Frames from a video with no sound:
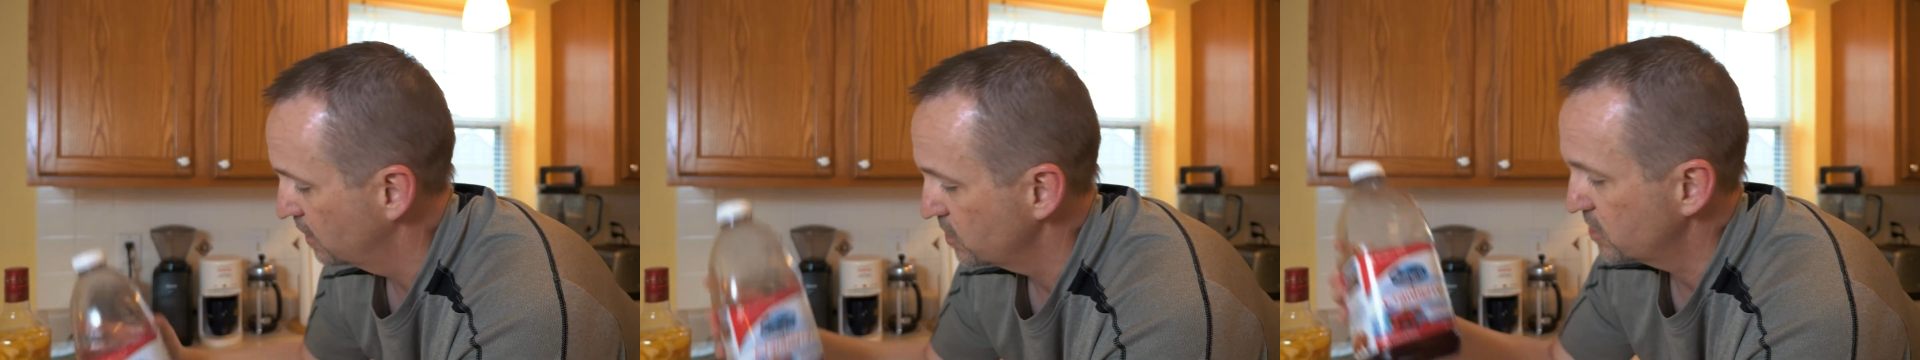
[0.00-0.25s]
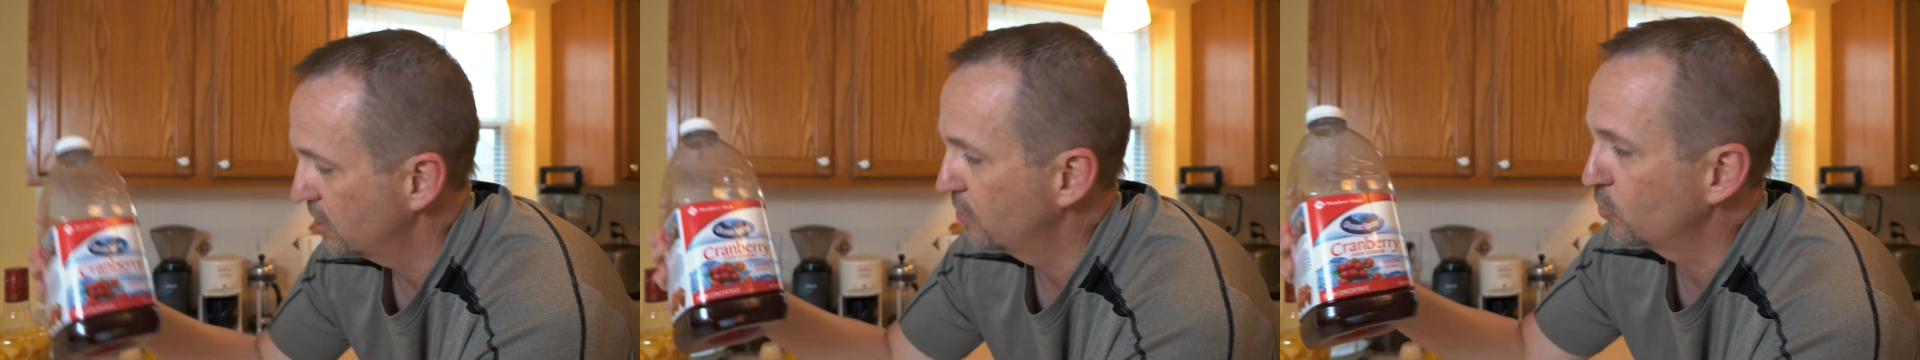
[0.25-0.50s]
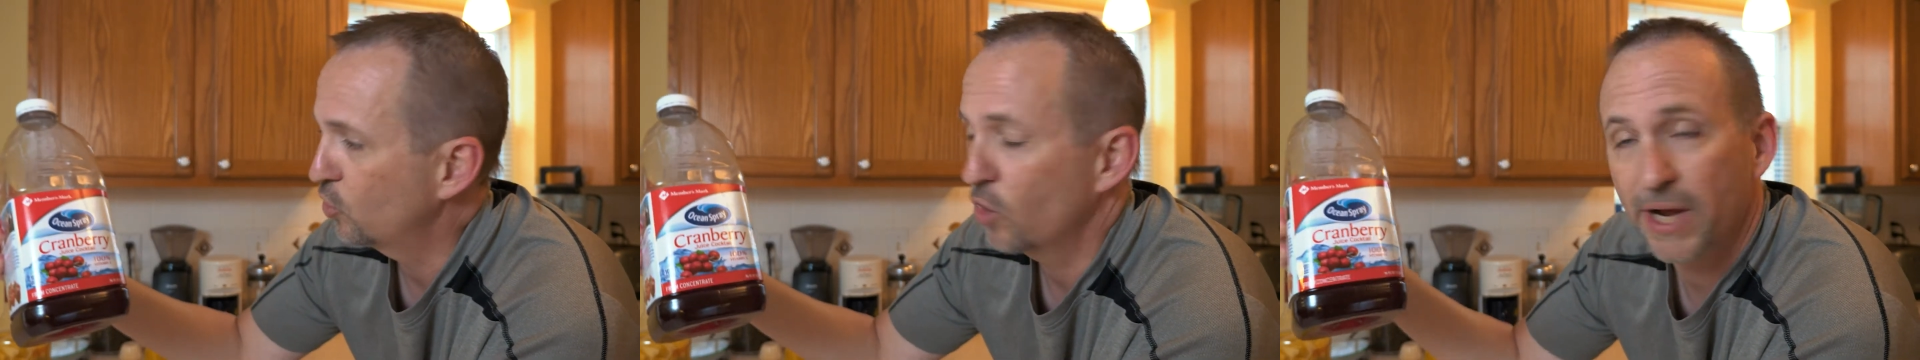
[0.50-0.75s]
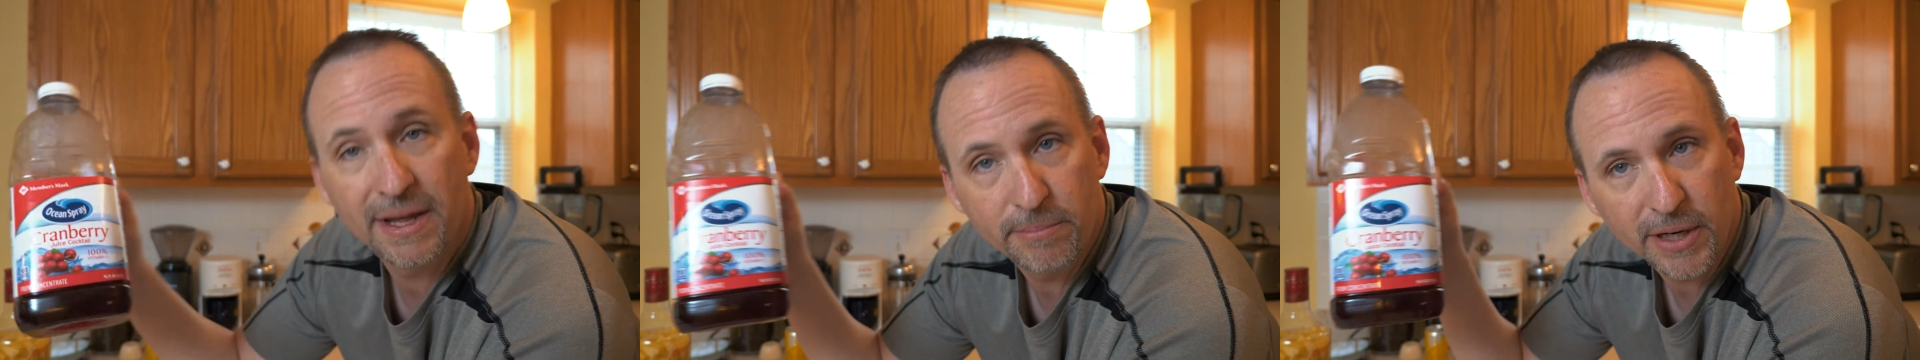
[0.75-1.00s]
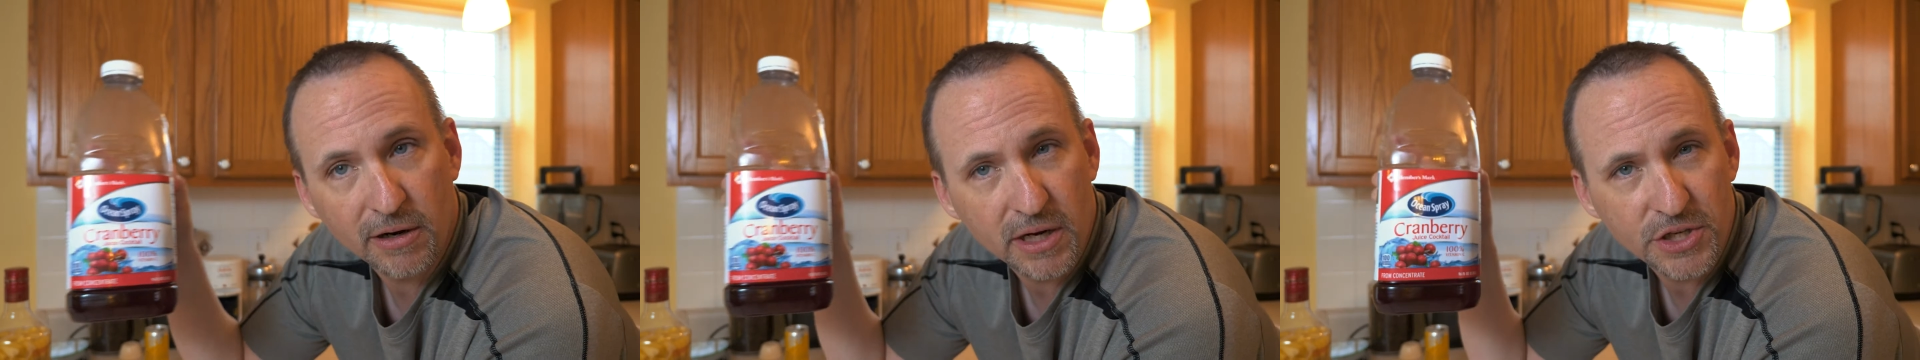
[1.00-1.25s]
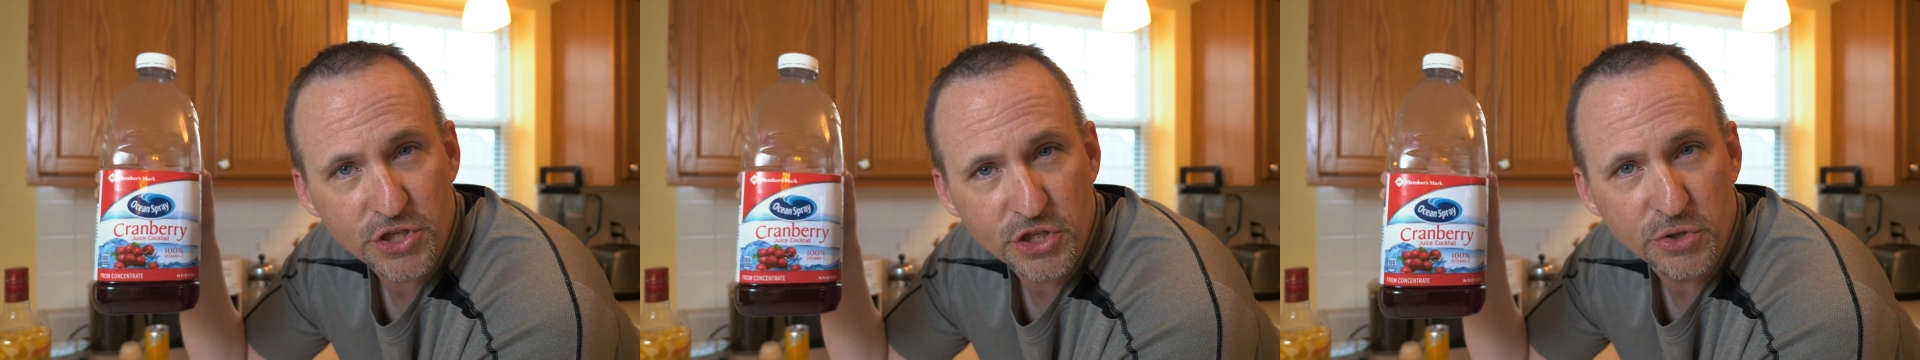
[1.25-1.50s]
some
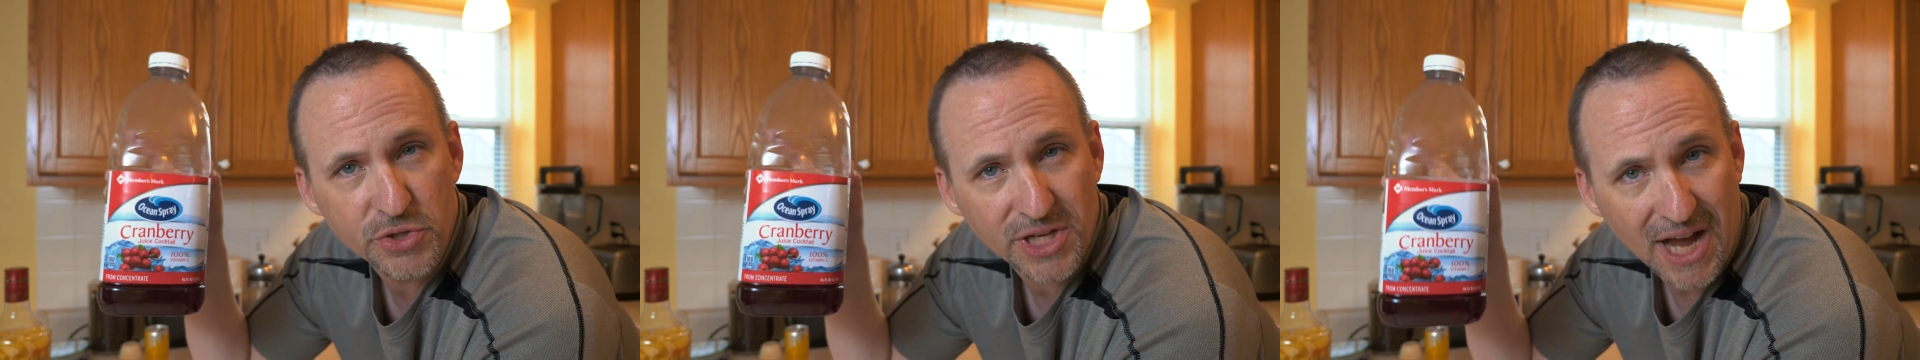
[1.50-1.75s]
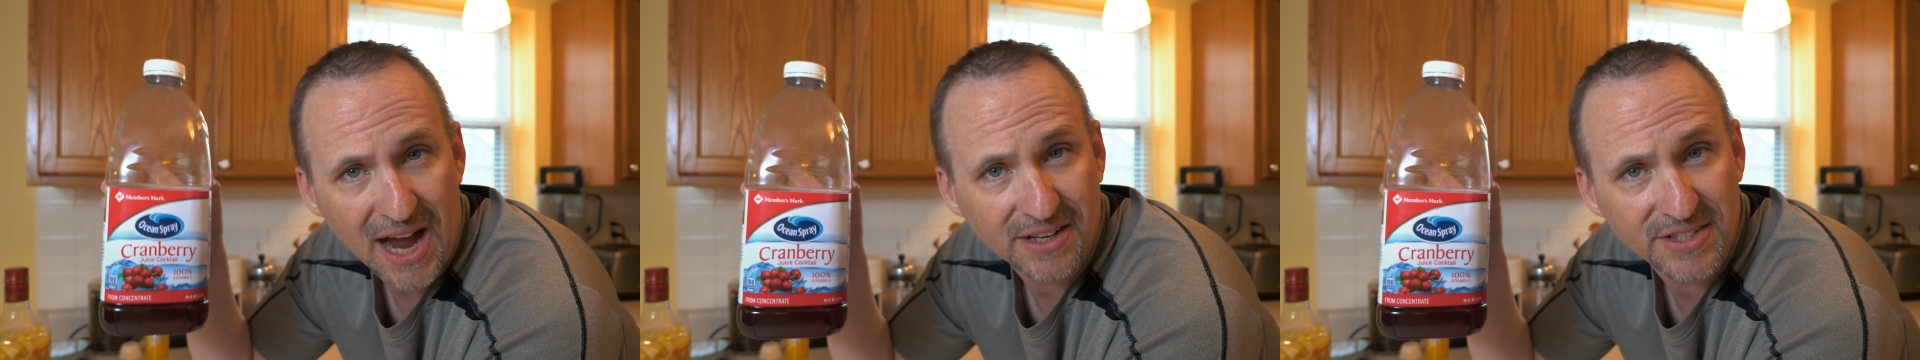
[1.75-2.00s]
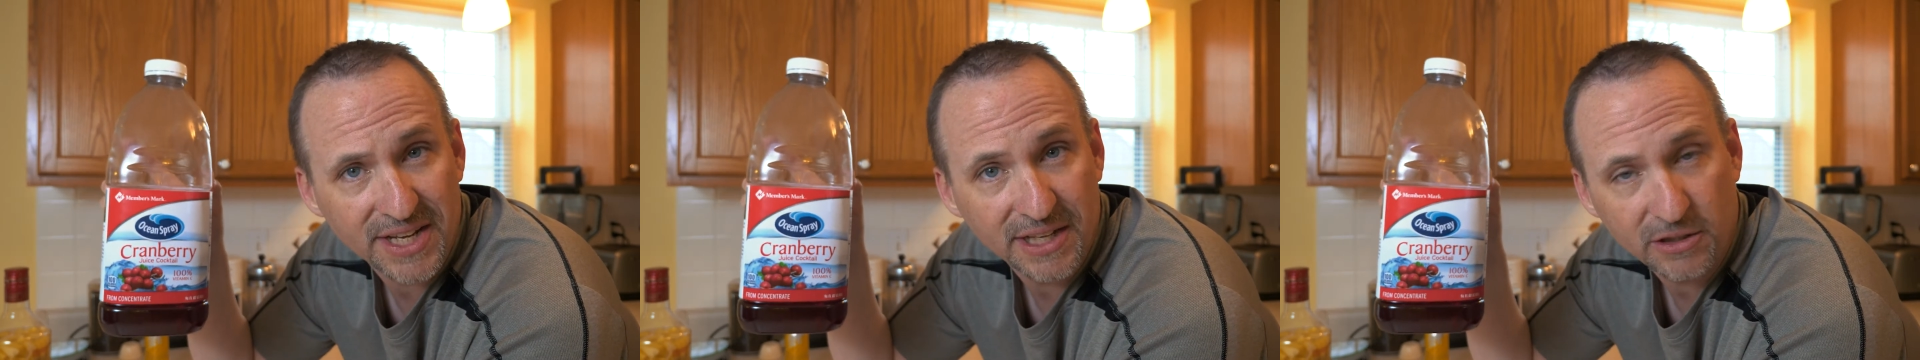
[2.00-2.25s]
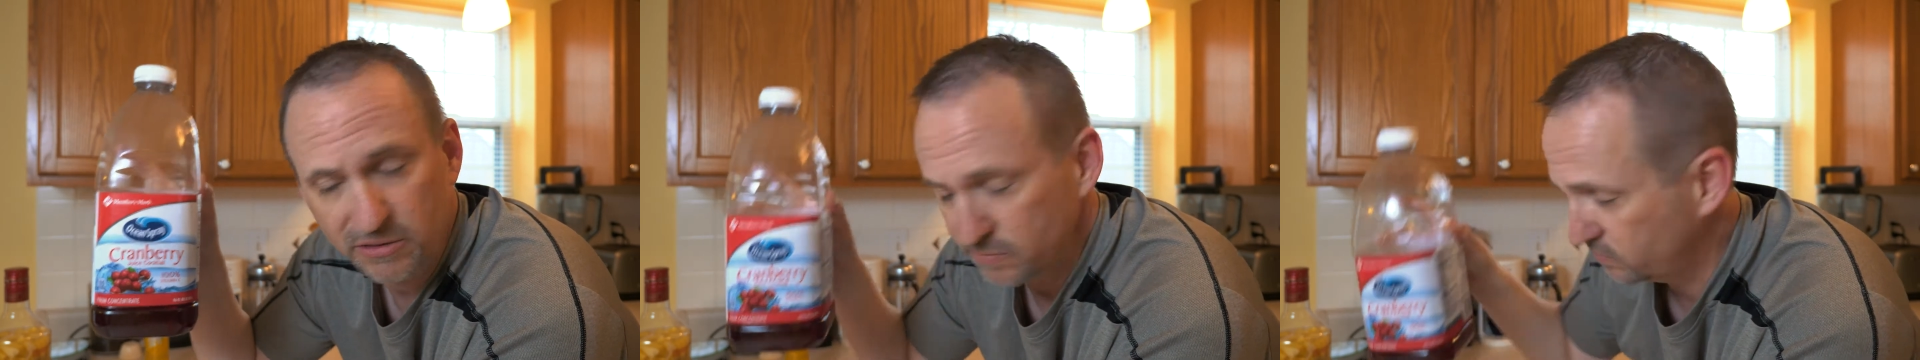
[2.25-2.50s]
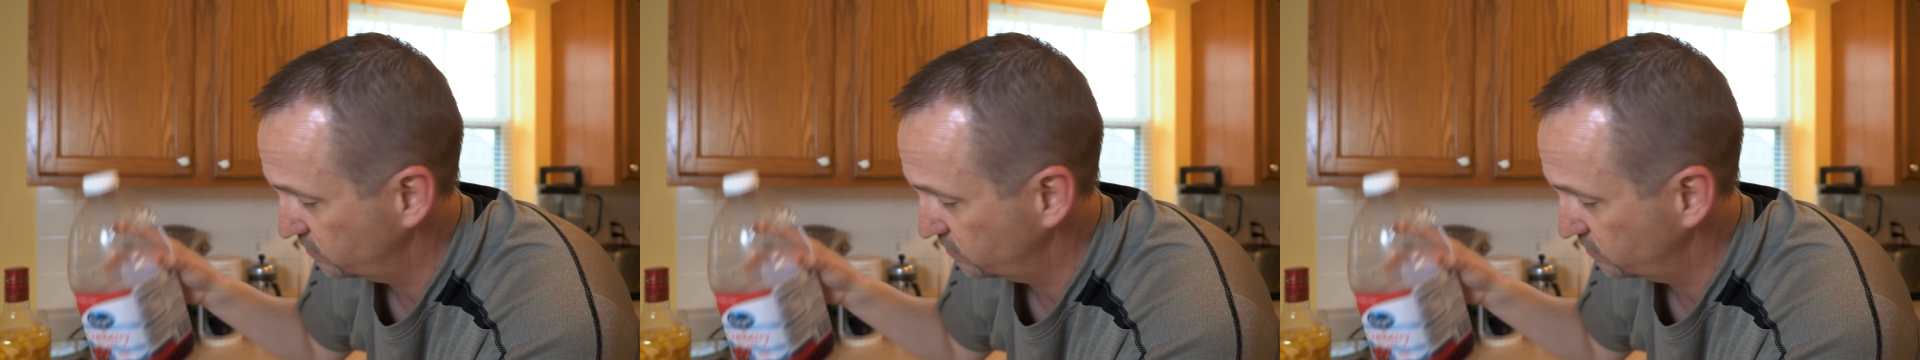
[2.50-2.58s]
cranberry juice cocktail,